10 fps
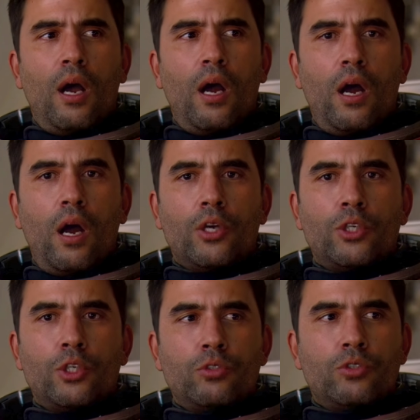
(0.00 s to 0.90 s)
Everything
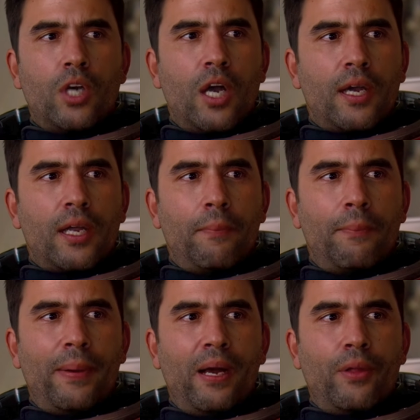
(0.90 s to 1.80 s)
is still
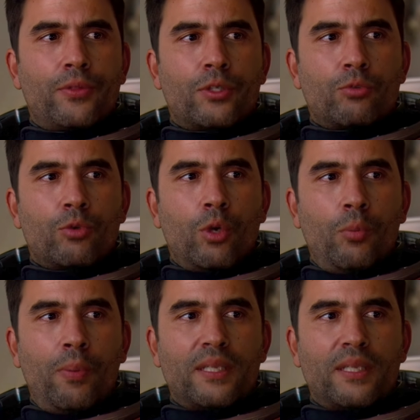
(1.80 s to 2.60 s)
exactly where they left it on the